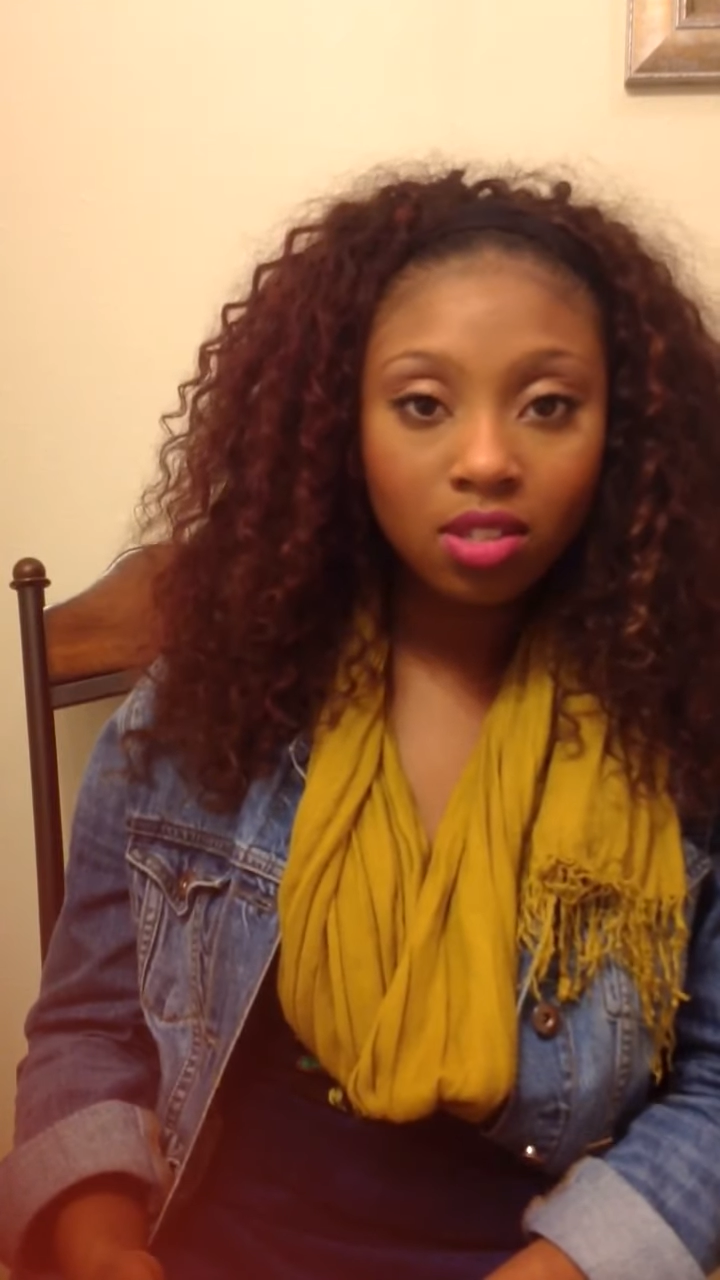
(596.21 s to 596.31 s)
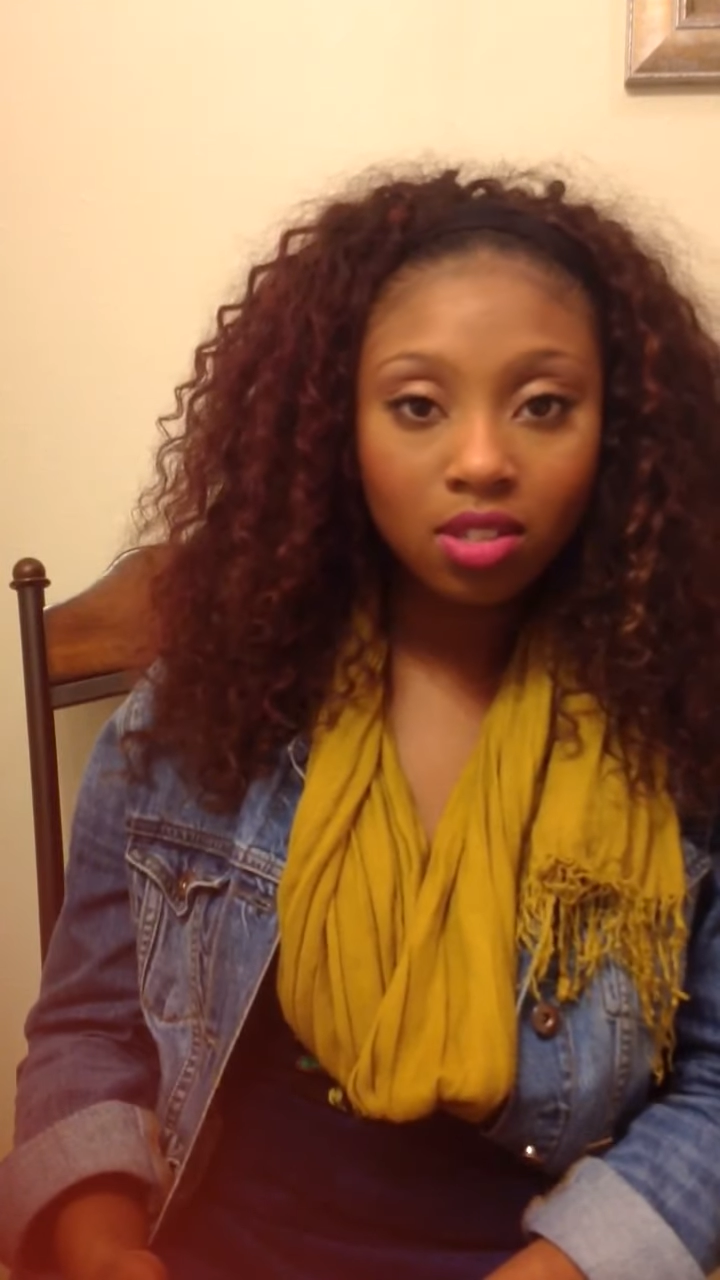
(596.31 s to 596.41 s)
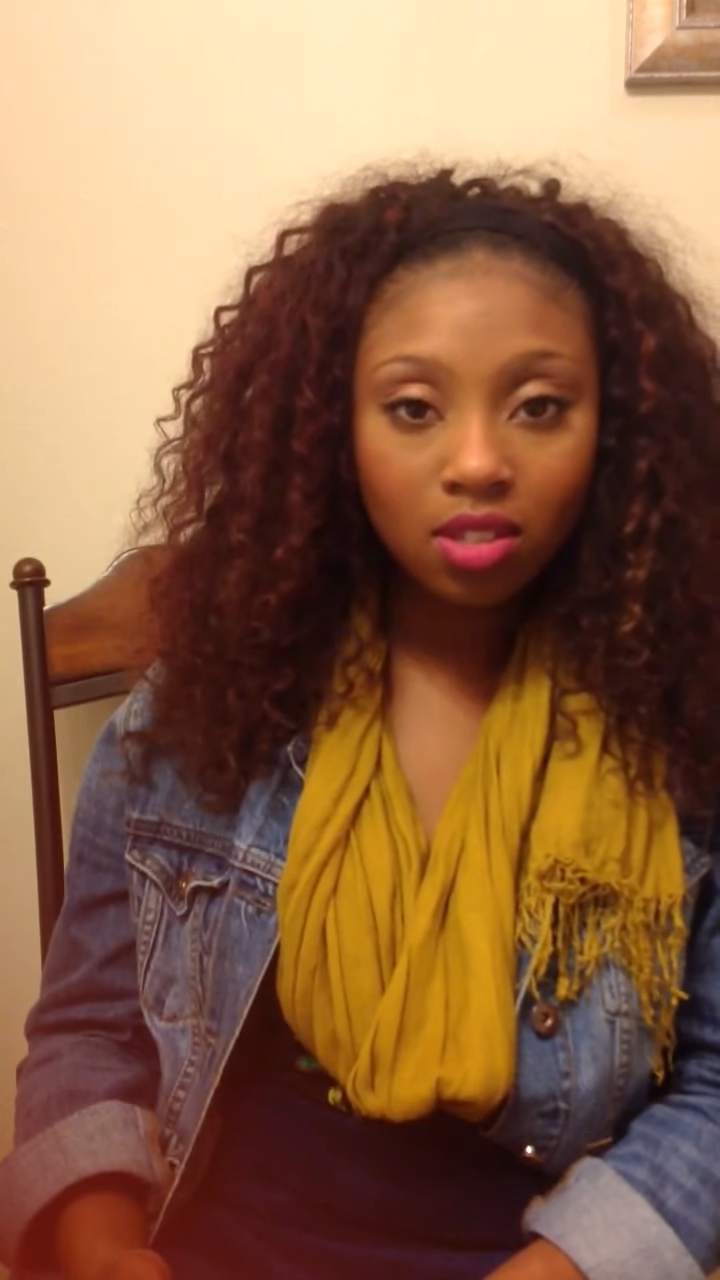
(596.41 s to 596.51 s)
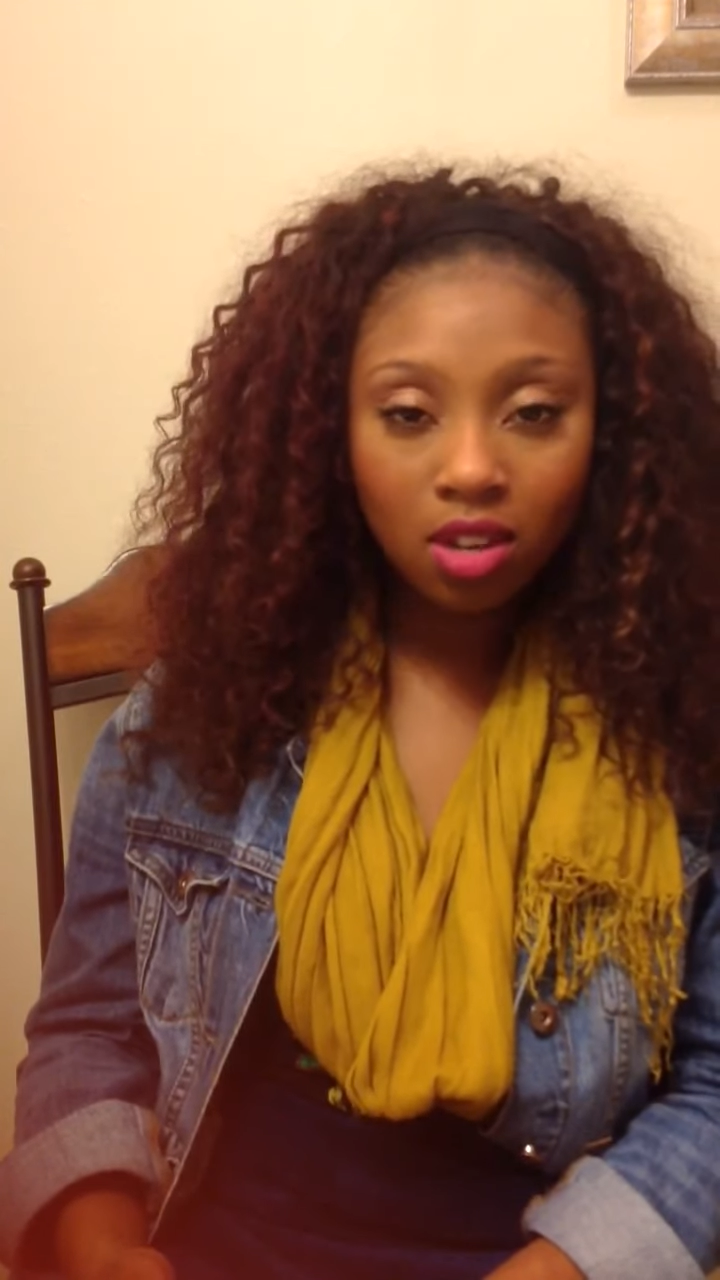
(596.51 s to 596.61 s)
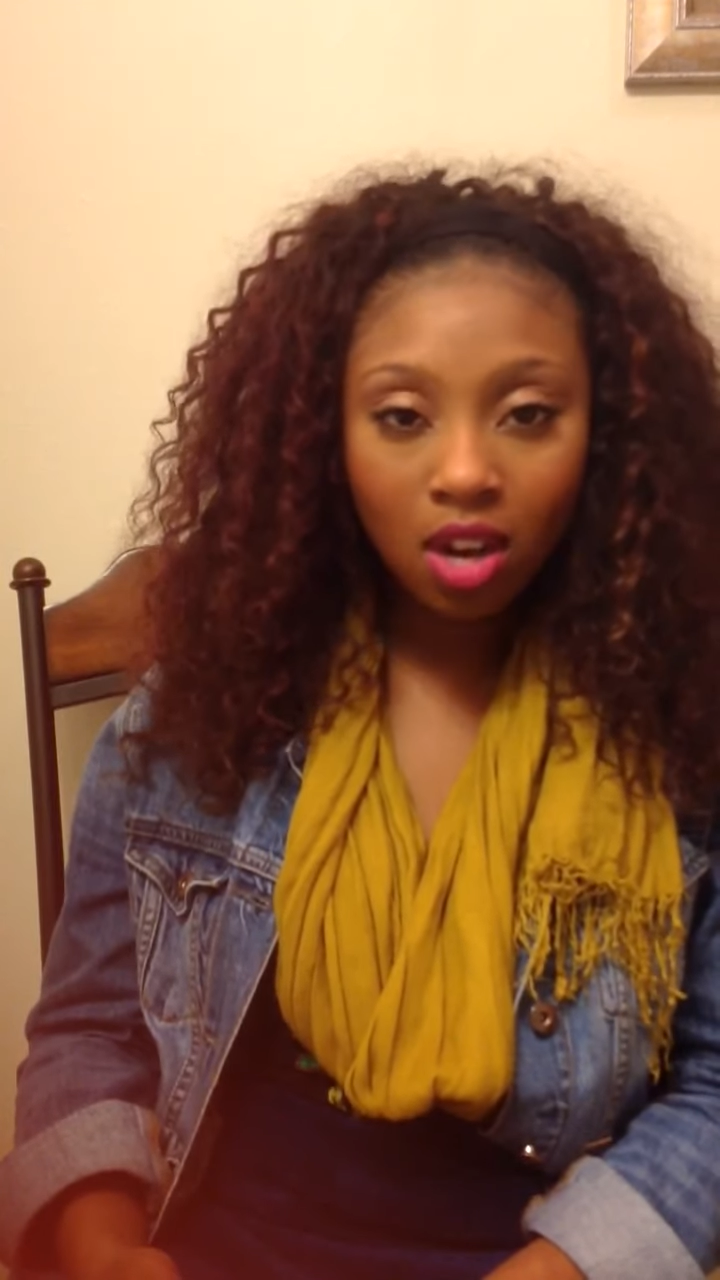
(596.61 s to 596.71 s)

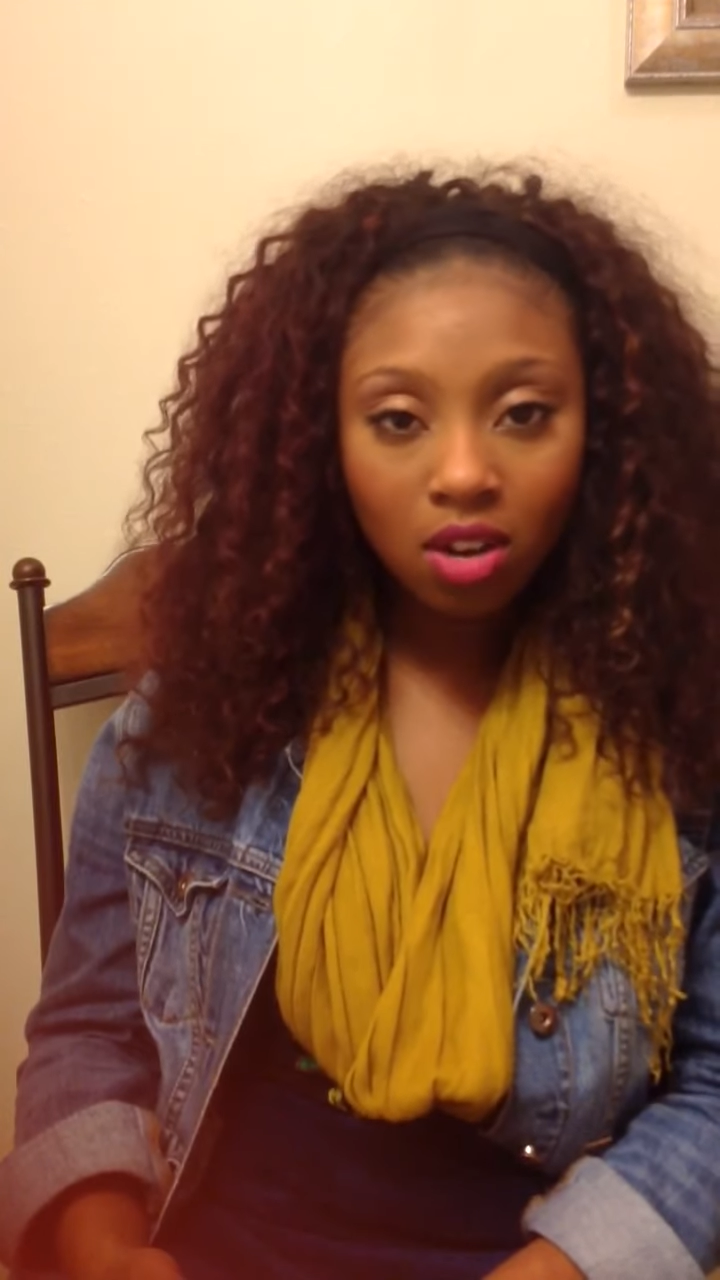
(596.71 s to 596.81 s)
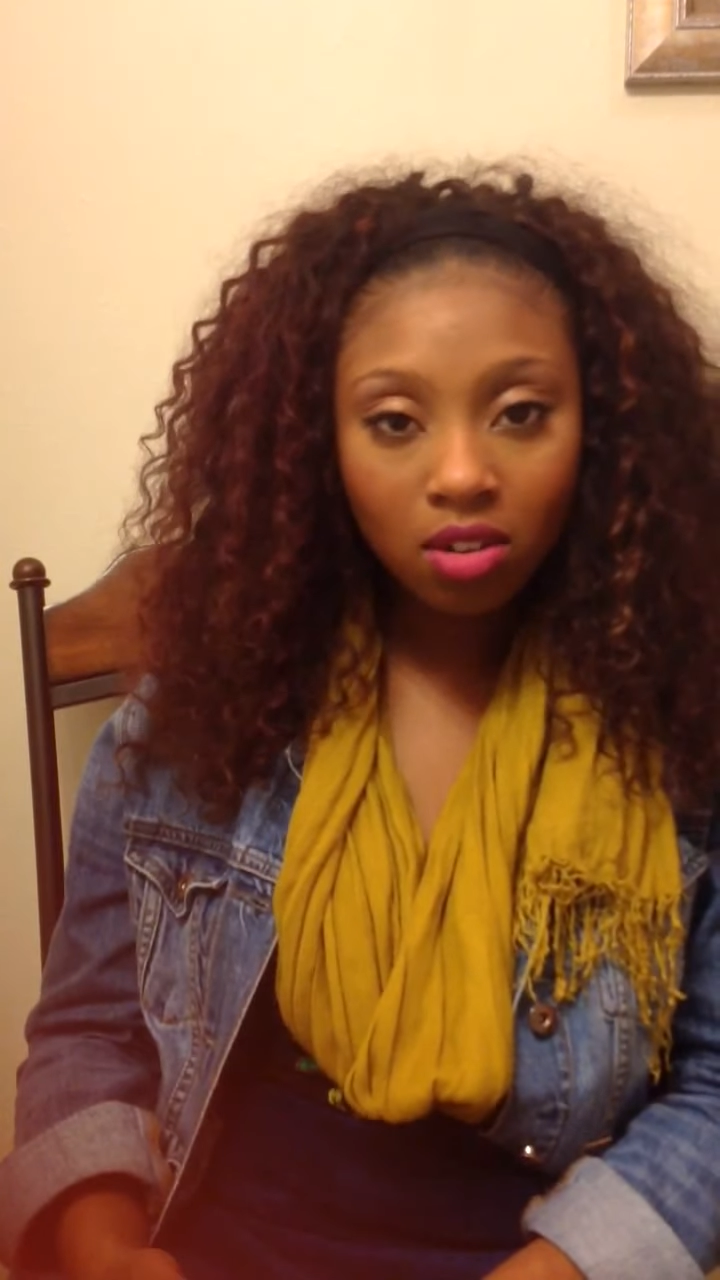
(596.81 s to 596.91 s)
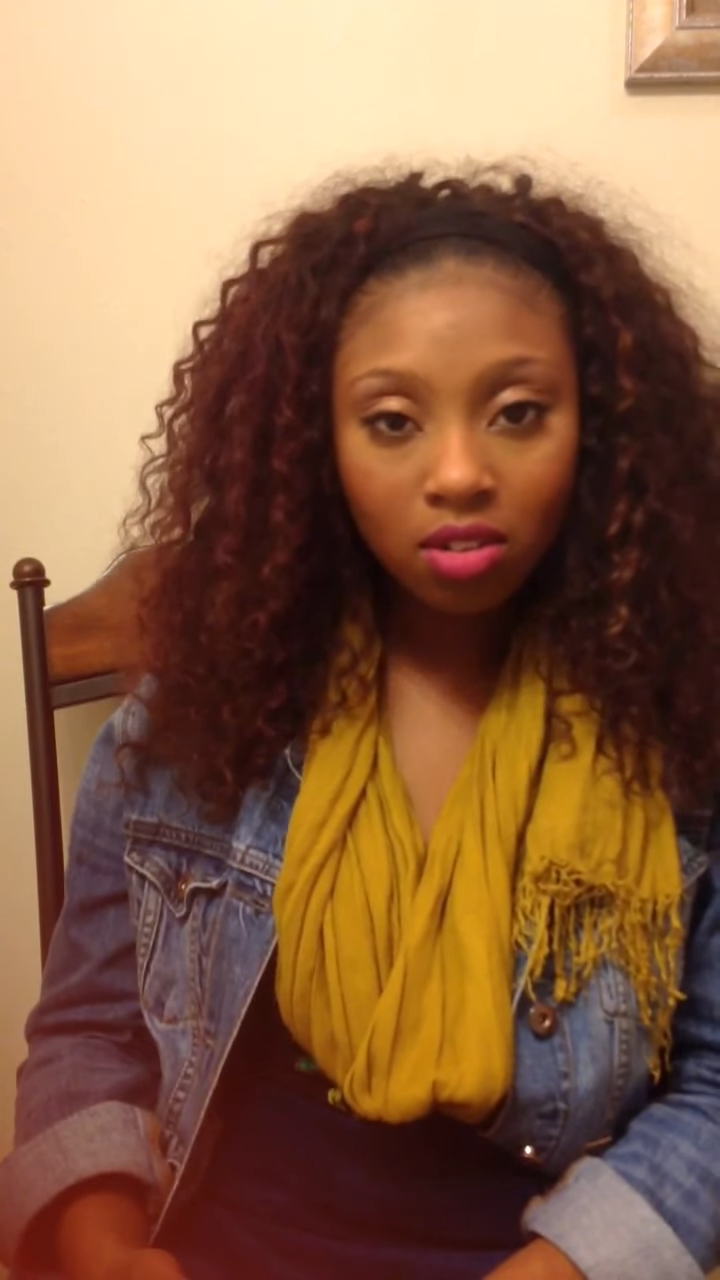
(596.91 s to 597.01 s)
you know?